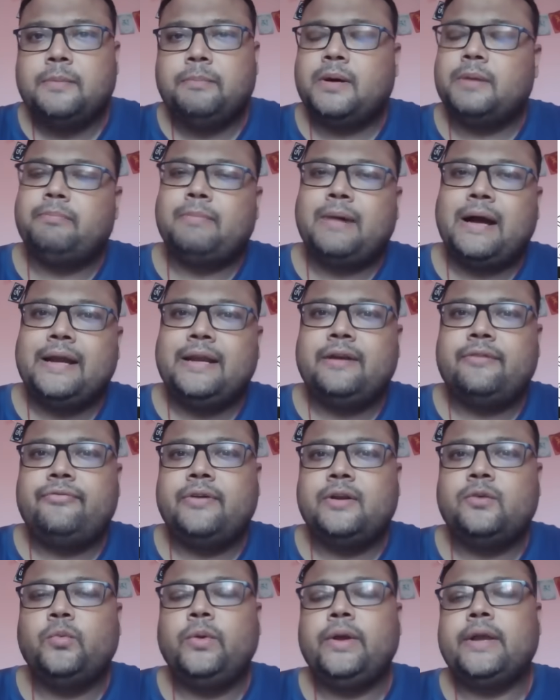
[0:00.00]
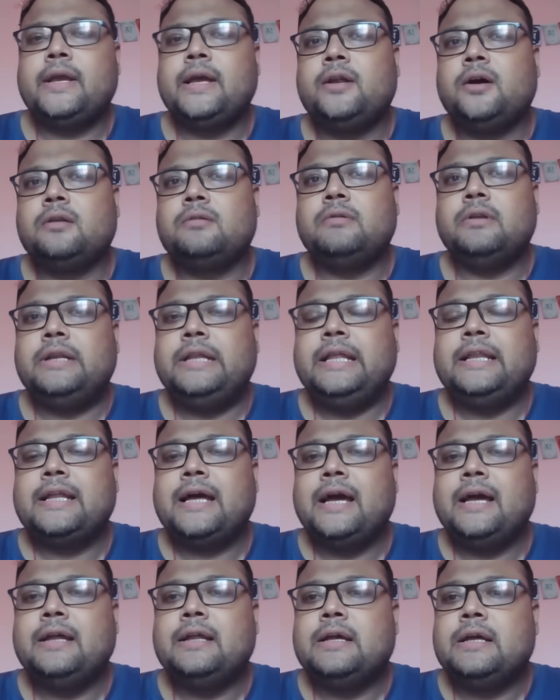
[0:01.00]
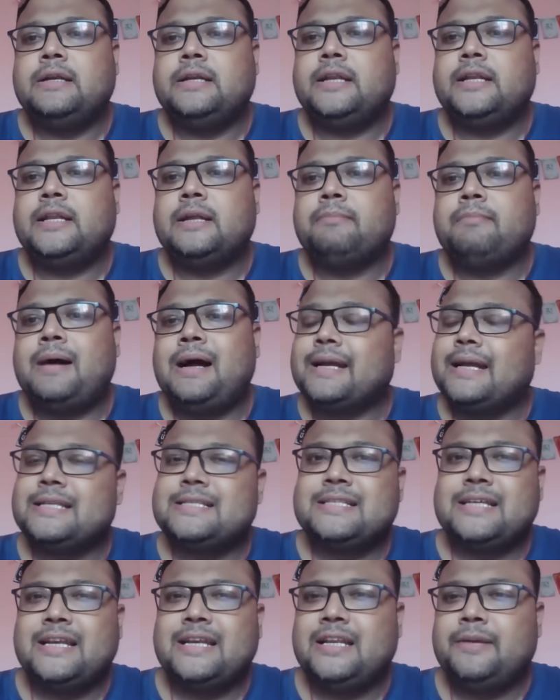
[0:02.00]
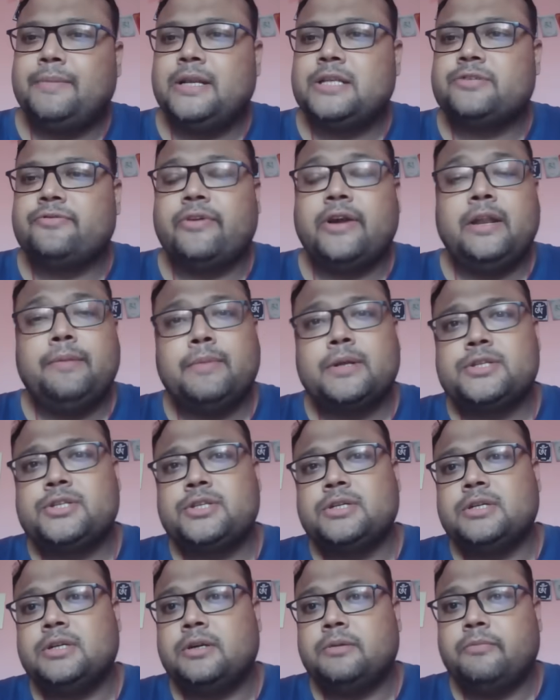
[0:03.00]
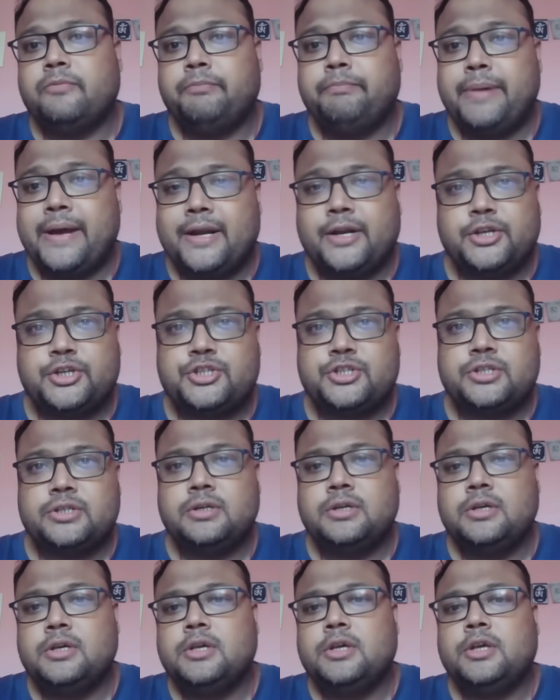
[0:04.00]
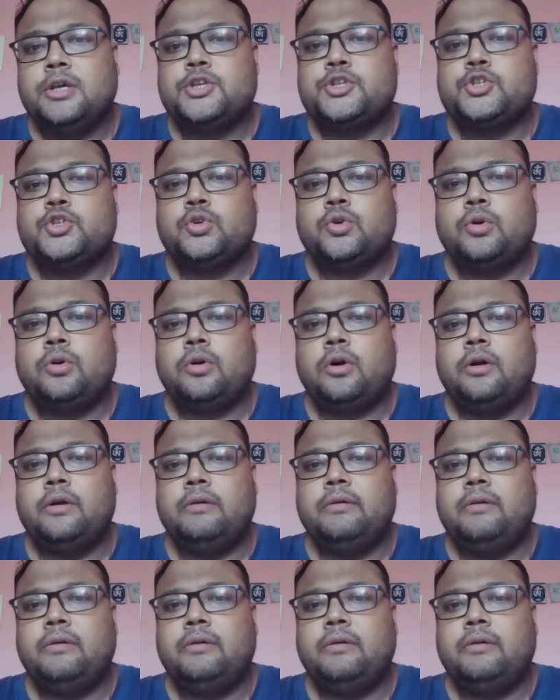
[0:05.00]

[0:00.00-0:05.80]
But my dear friend, we cannot deny that the market sentiment is very much bearish. So